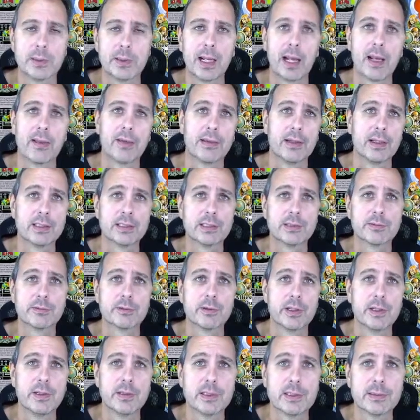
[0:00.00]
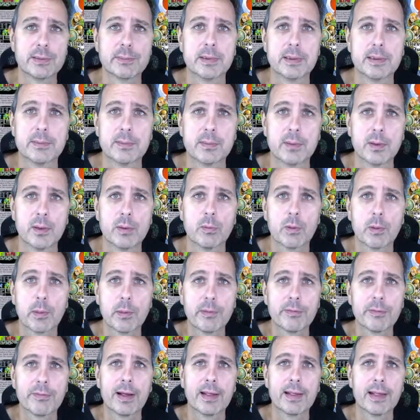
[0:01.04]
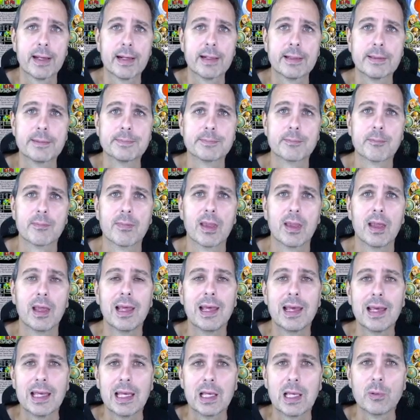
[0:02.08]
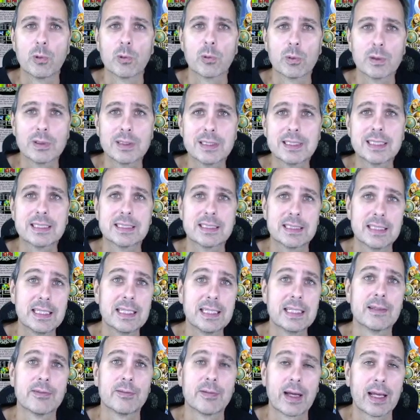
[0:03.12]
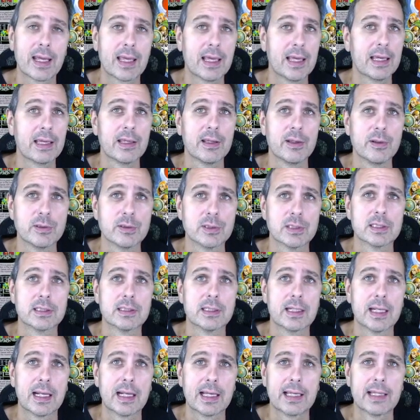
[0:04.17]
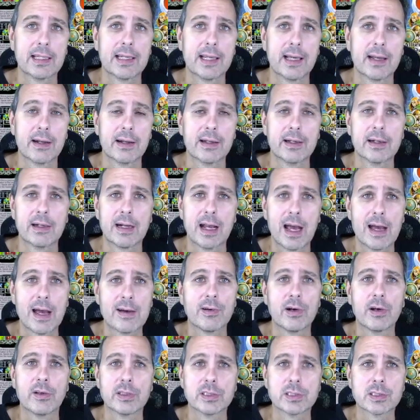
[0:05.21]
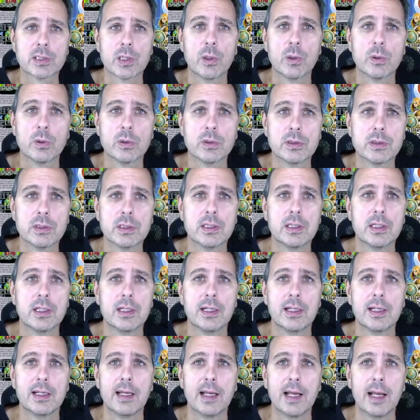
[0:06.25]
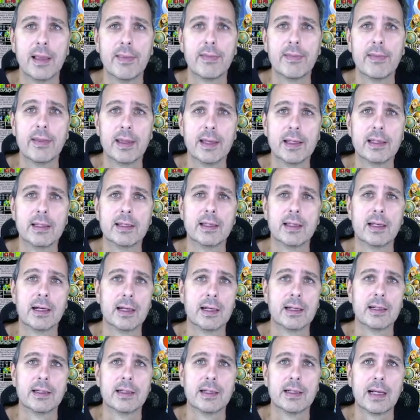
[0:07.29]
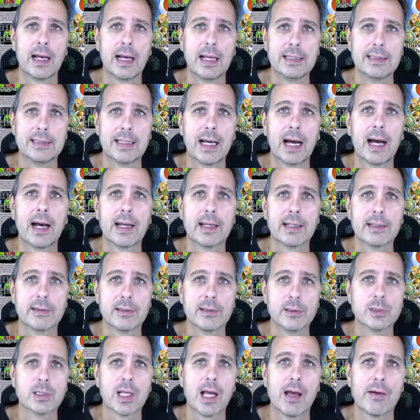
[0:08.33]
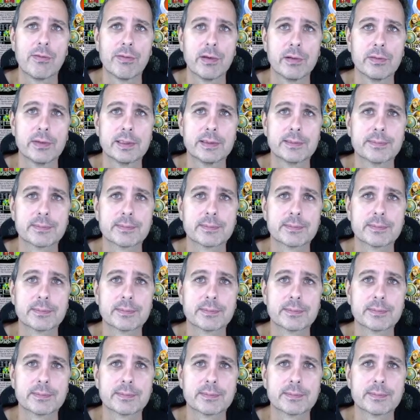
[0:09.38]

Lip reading: to be out of the dungeon before you use it, but we'll probably find out. It will really stink if I can't use it and I get down here and I have all this gold and then I die and lose half of it.